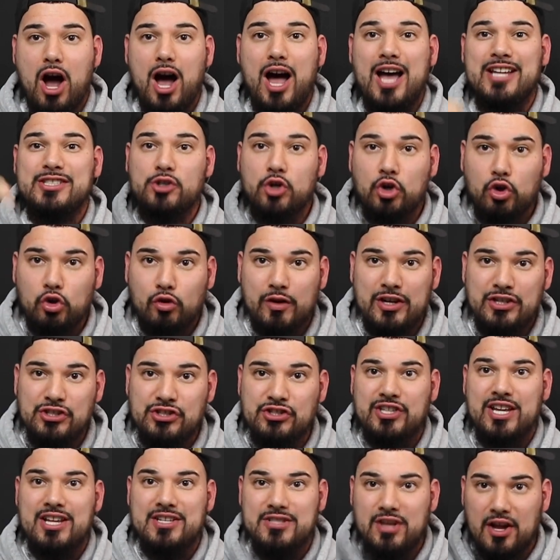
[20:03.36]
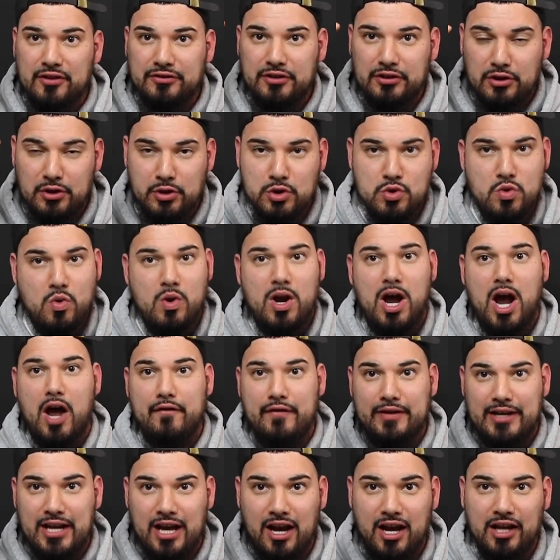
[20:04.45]
us Christians under the new
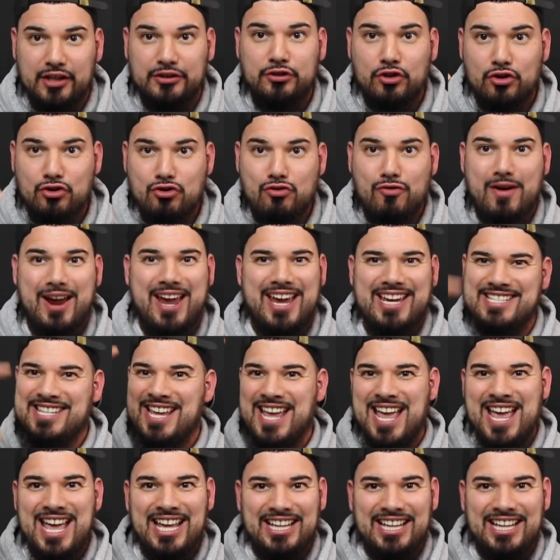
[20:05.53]
covenant, under grace.